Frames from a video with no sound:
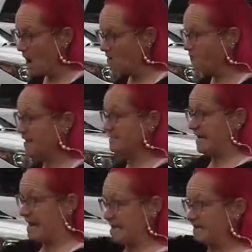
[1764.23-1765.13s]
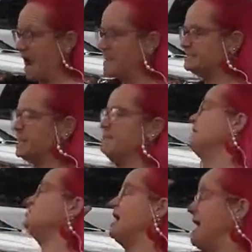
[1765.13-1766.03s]
perfect in God's
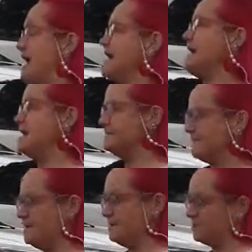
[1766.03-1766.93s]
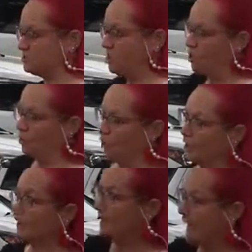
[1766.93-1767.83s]
image, in His image,
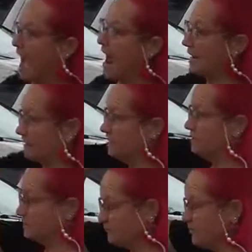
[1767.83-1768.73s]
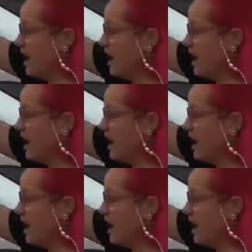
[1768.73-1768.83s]
looking like the